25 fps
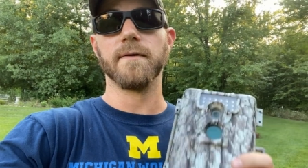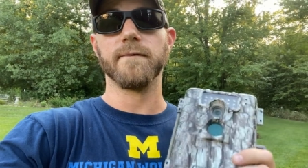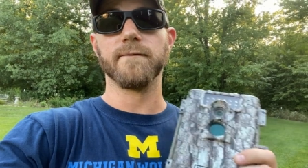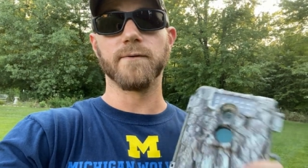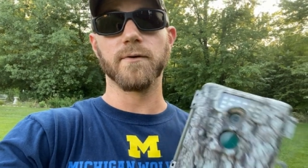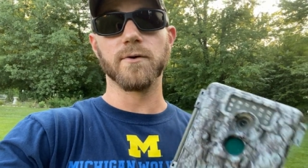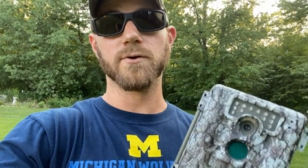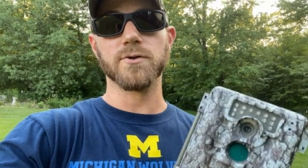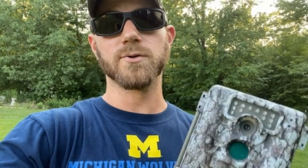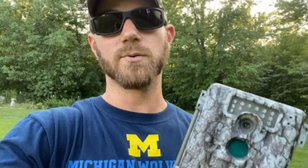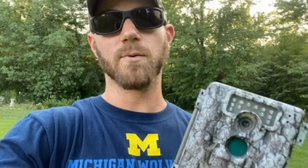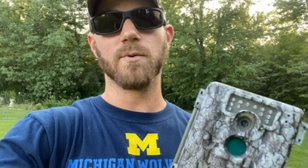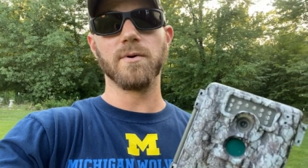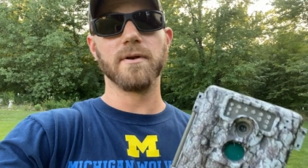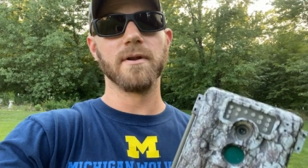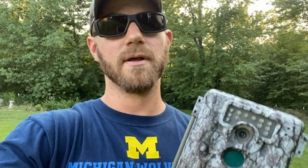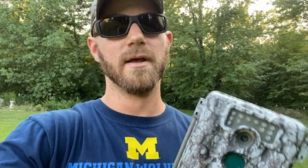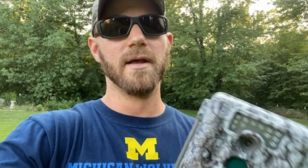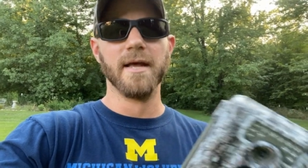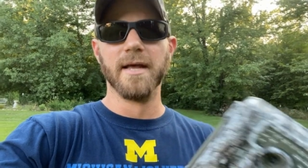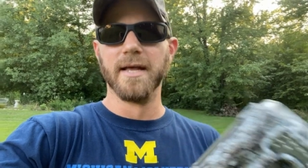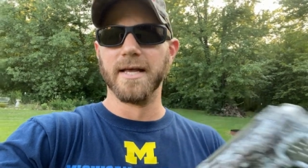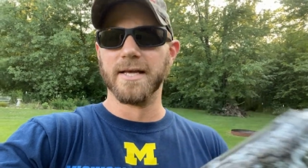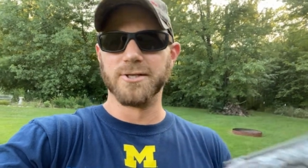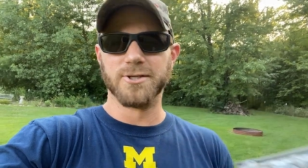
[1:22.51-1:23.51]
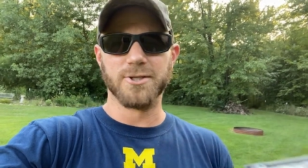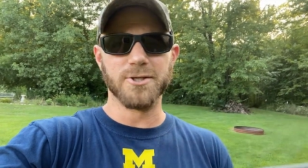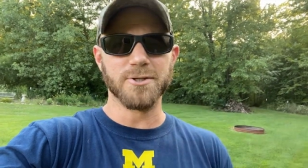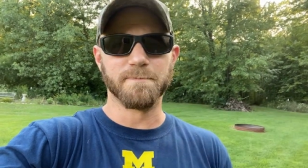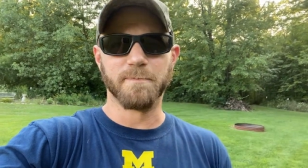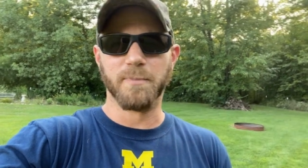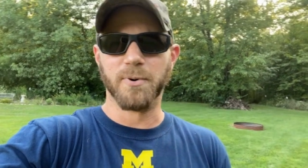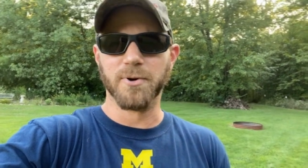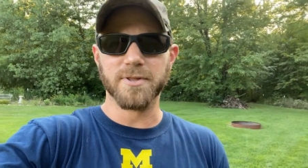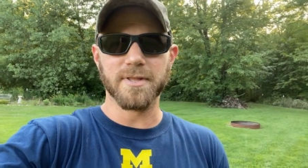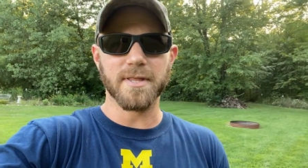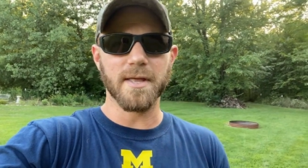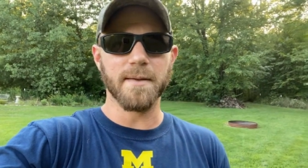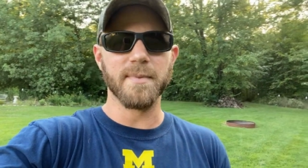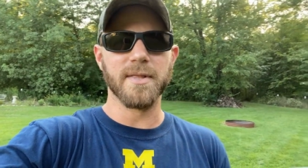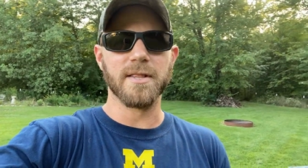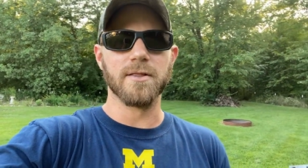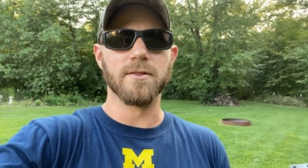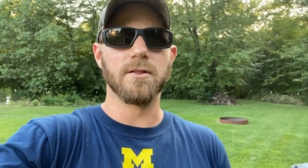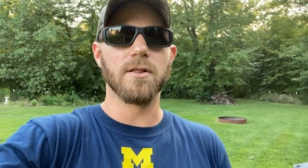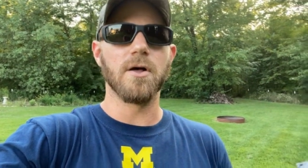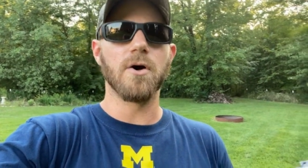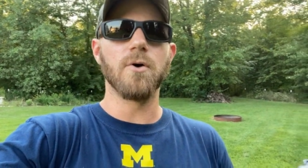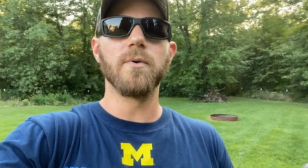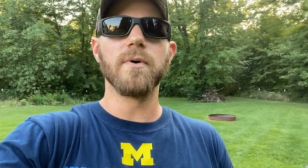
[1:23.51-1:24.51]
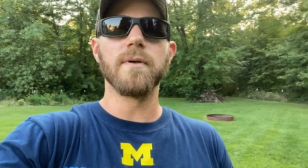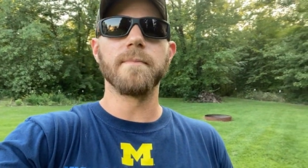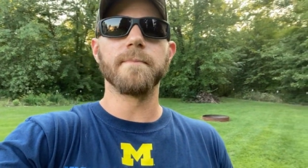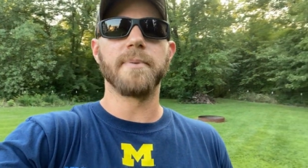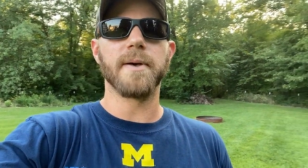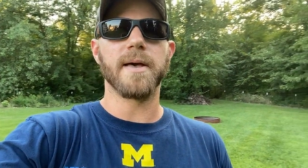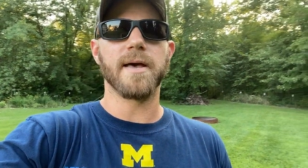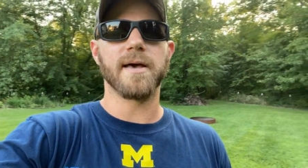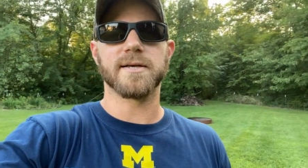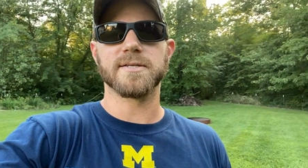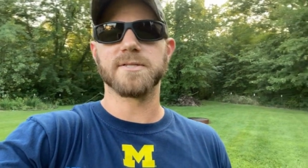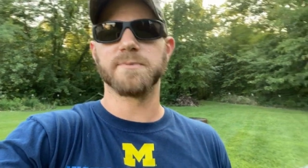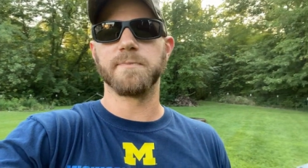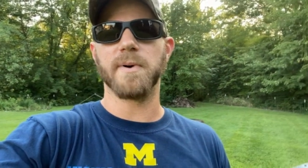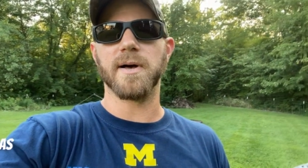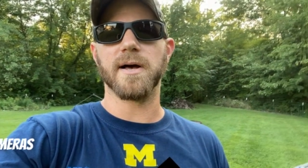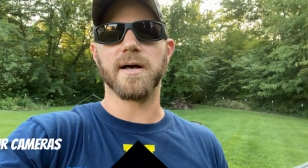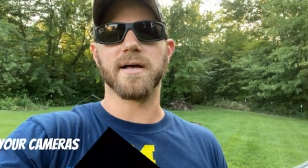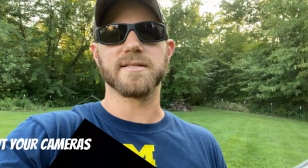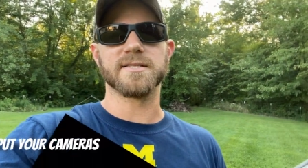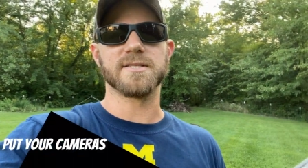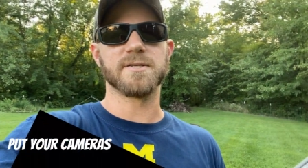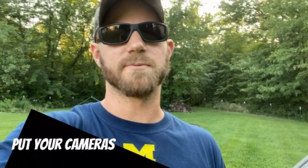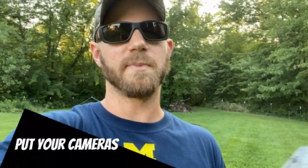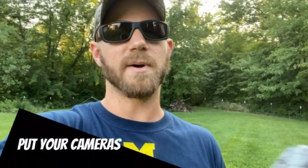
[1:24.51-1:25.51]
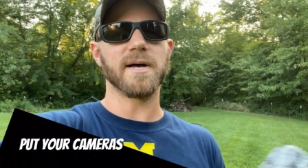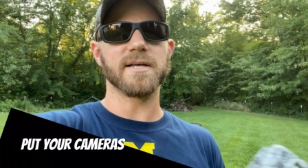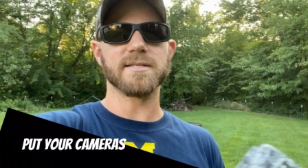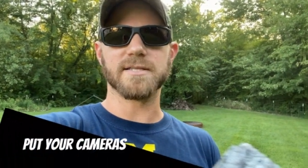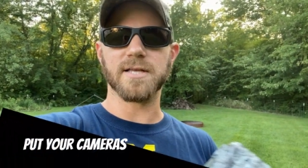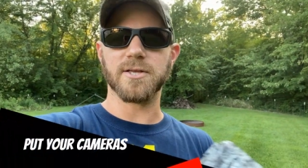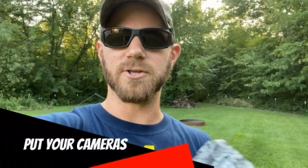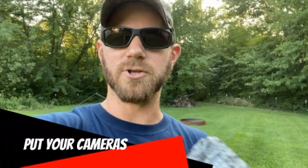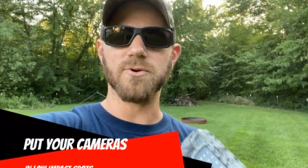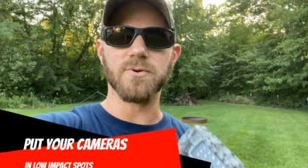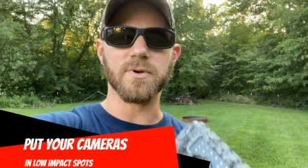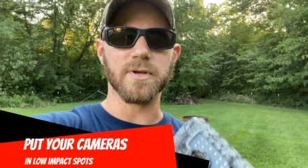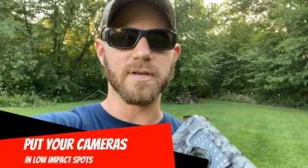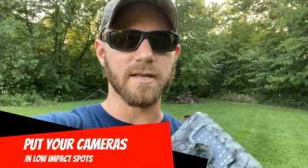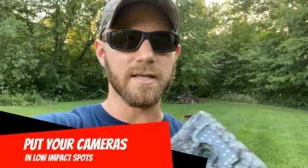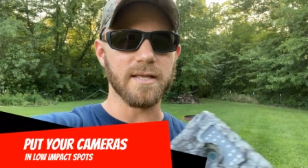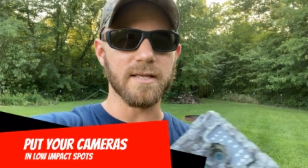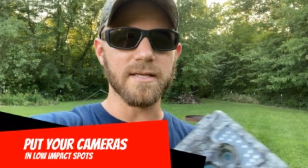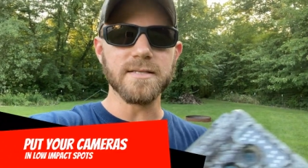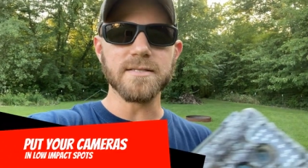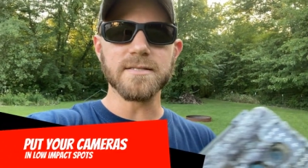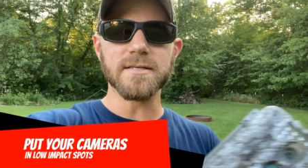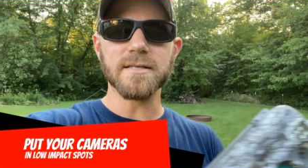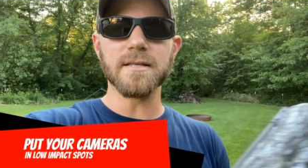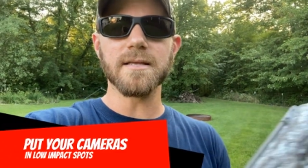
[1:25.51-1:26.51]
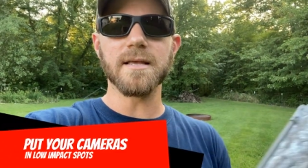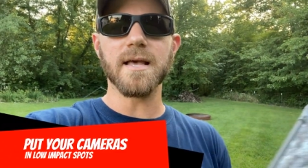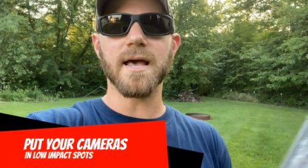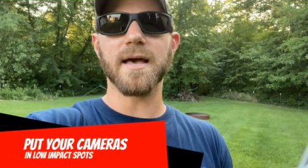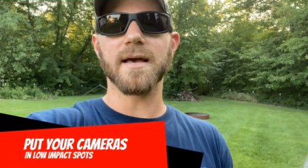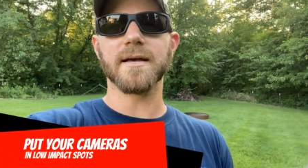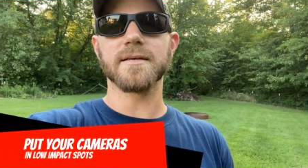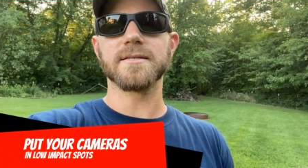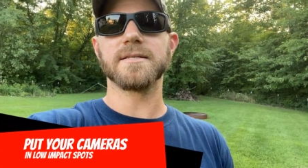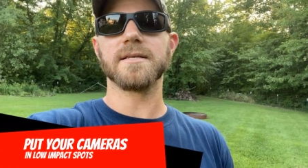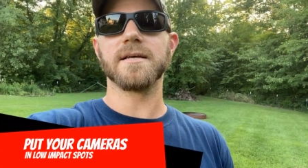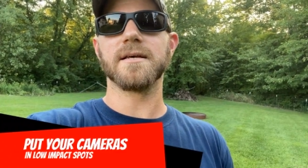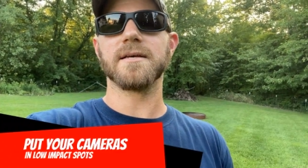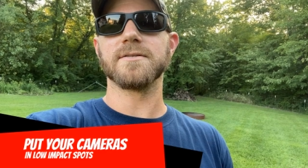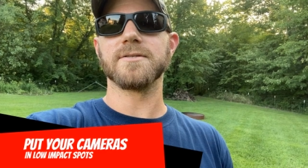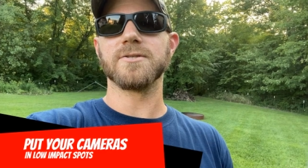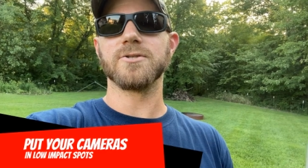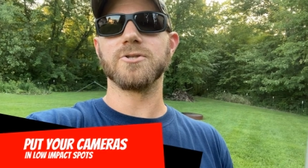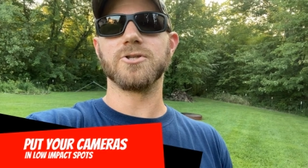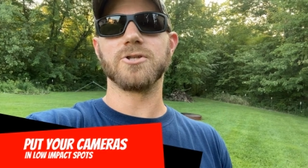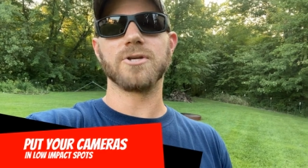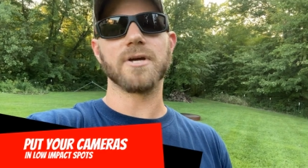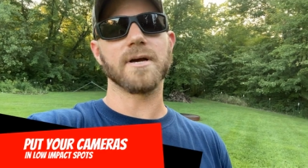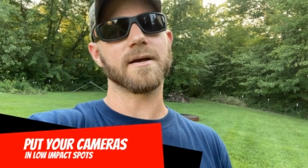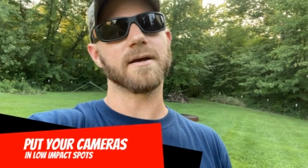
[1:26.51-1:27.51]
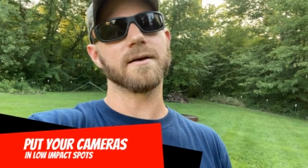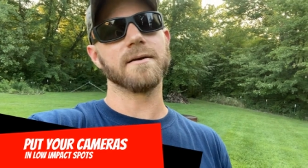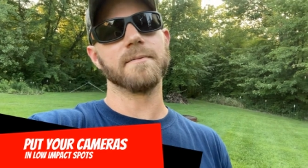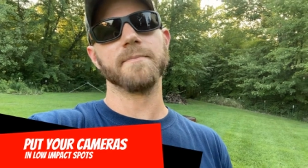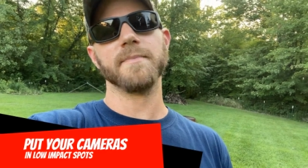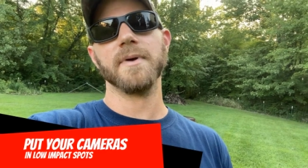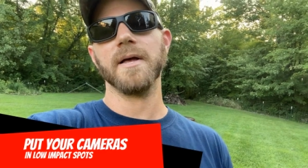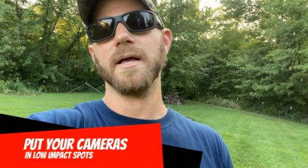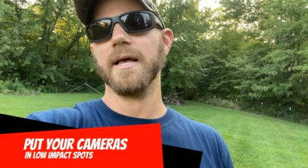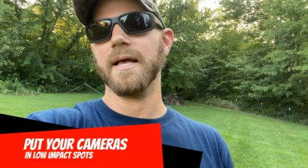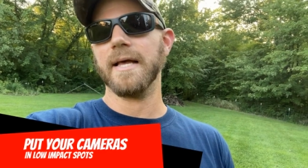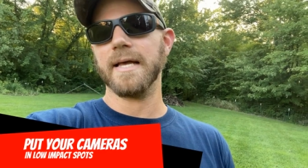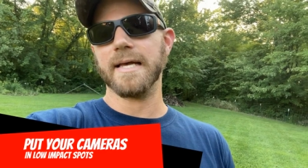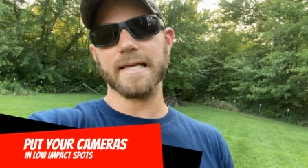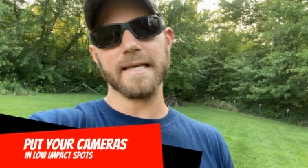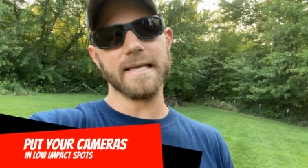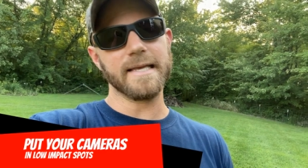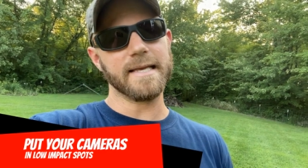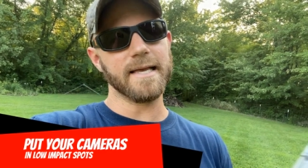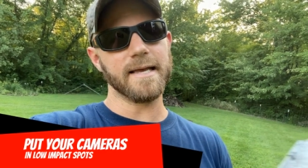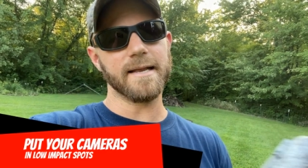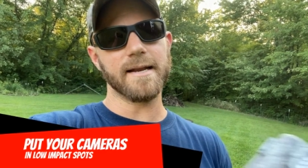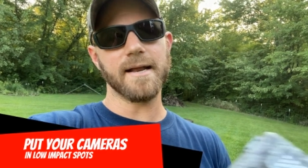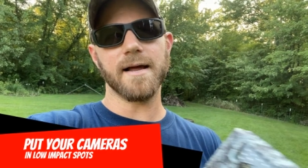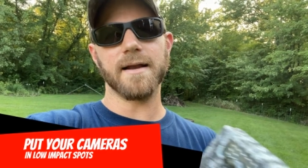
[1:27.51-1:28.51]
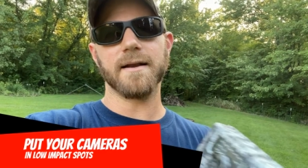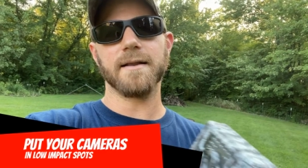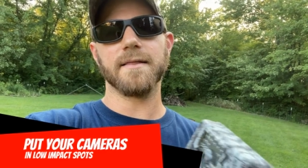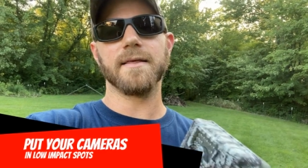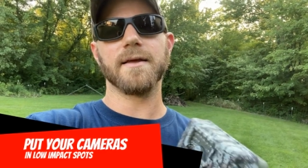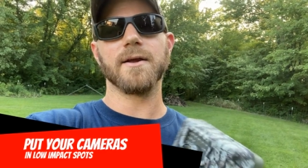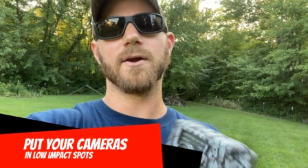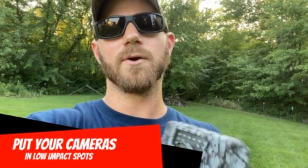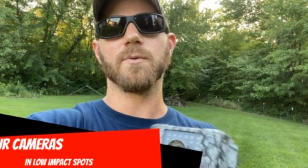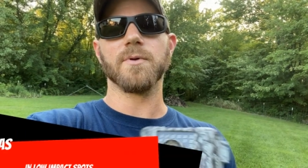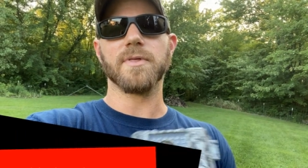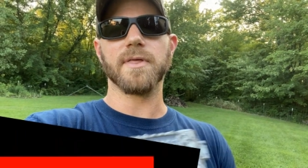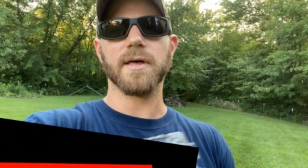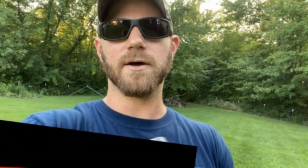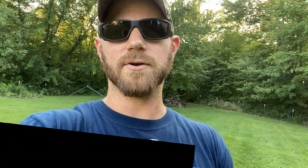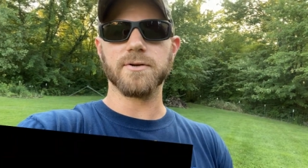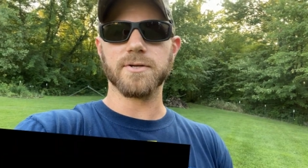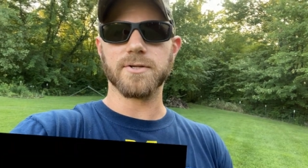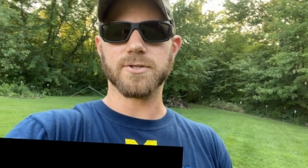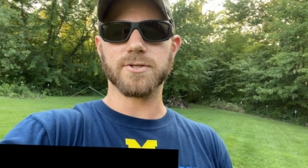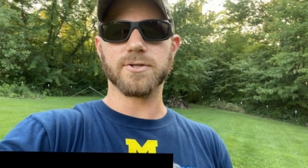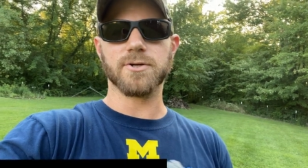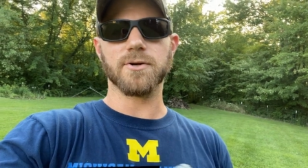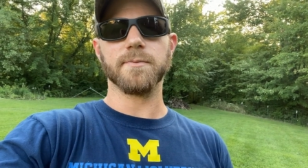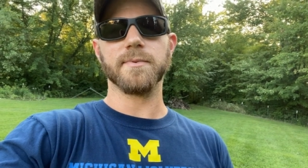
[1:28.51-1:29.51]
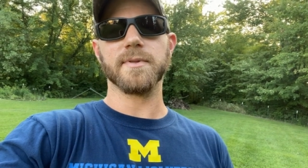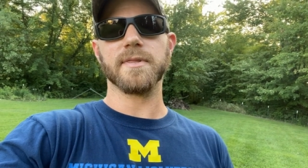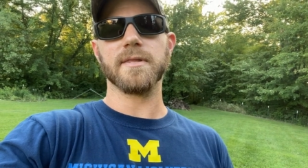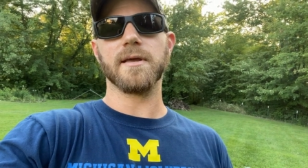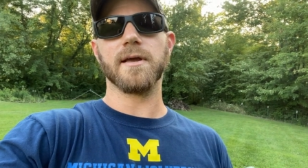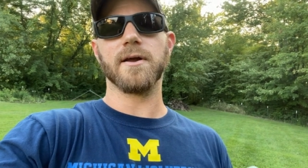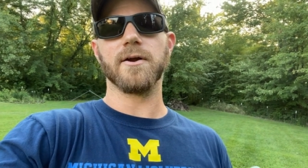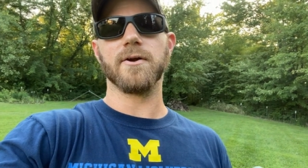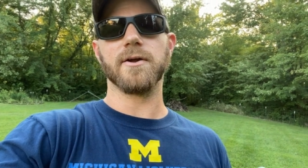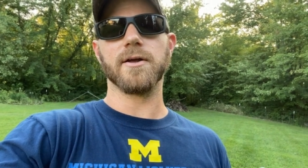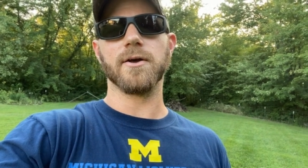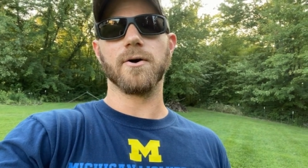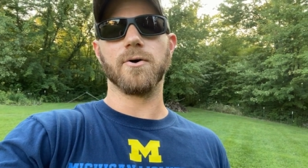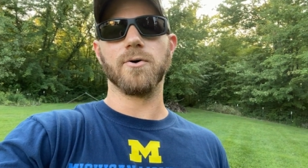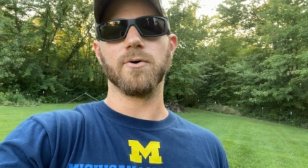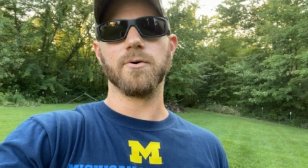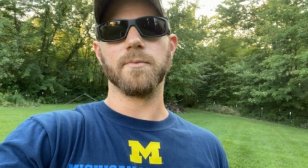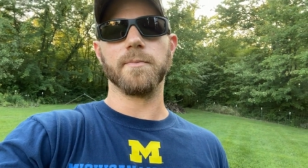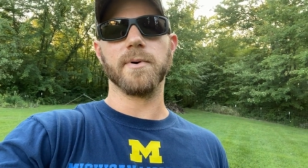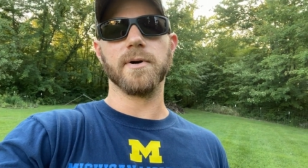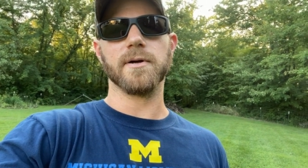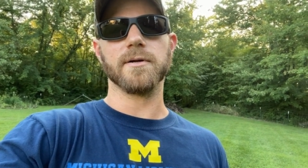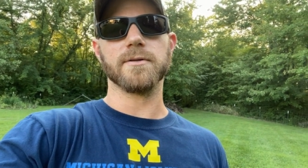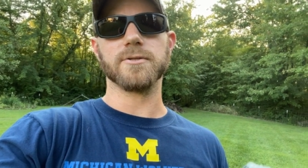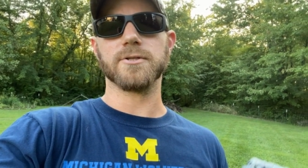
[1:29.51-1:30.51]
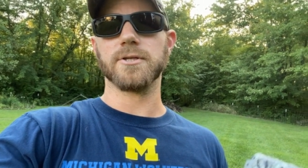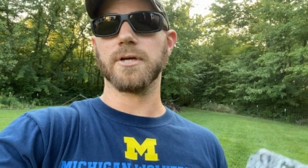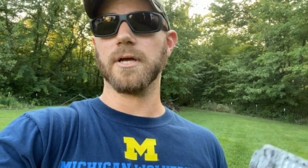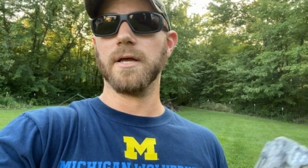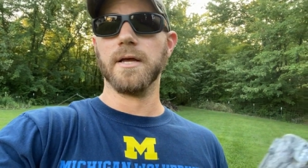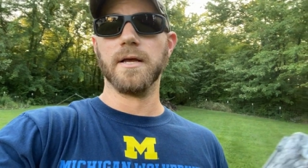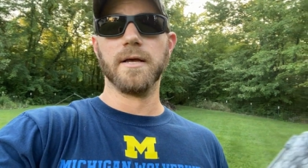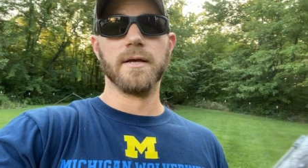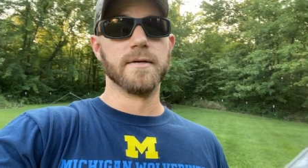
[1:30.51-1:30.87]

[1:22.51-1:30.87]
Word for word: First one, just put them in low impact spots, spots that you can easily access, check them, and get out of there without disturbing the area a whole bunch.